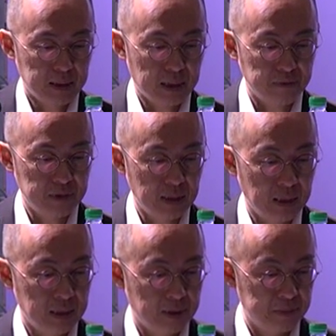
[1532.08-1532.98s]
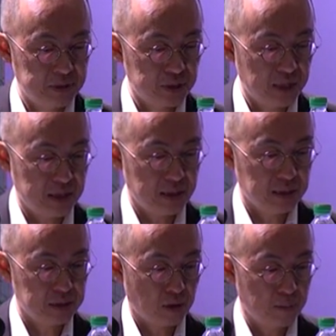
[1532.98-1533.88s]
Given the position as
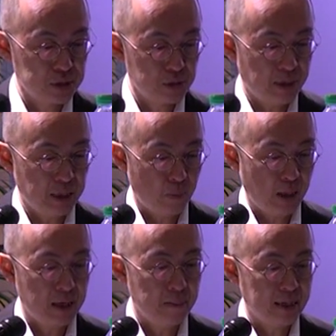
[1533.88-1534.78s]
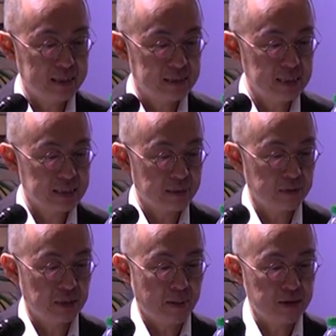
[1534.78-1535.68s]
a commercial gateway, you might see some
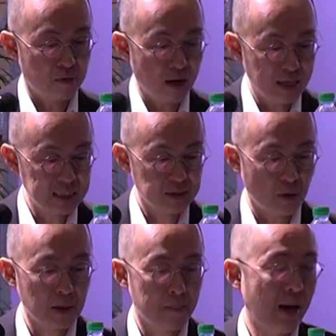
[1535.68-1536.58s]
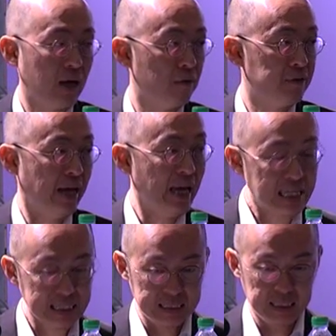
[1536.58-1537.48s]
of the demand rise on the back of the
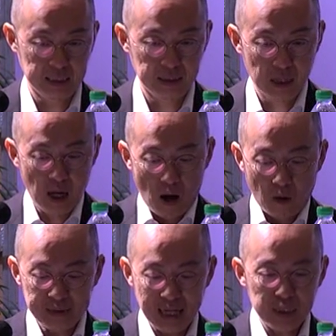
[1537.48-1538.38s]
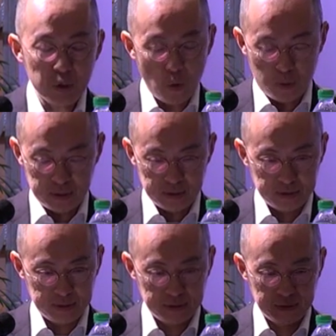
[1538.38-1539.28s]
AEC. On that note,
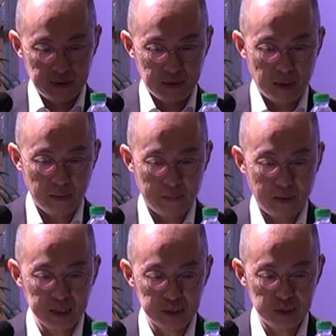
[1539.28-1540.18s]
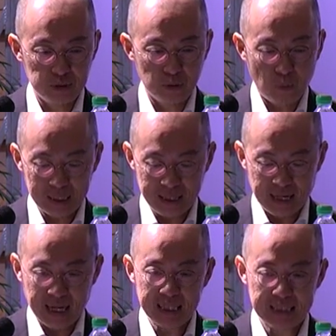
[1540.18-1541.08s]
we mentioned to what is
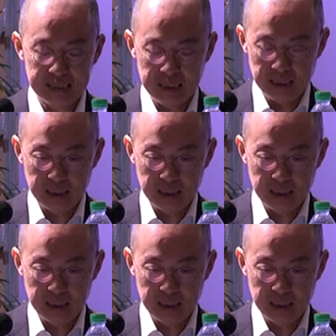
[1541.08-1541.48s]
AEC.